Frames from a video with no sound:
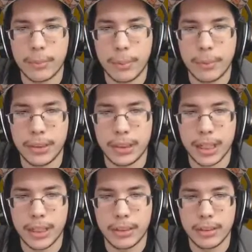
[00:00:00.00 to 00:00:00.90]
my PG
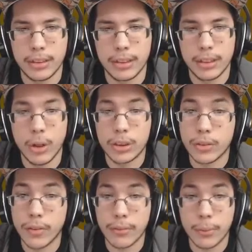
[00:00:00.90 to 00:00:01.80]
die. Oh, it
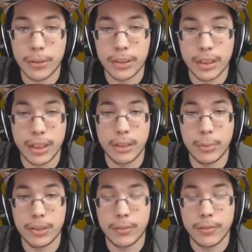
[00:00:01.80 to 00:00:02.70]
survived the poison and the
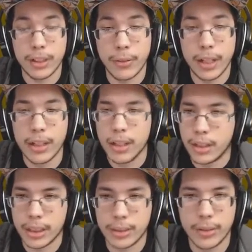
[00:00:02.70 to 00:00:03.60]
poison fade away.
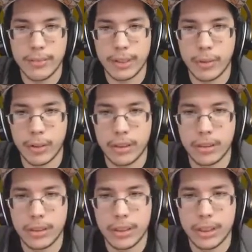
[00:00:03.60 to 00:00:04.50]
Okay, so we left that one.
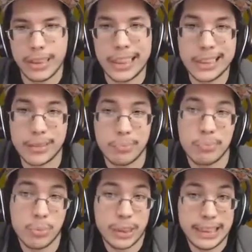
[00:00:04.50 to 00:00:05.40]
That's
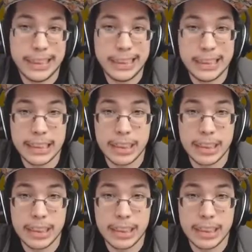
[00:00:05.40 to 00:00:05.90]
pretty neat.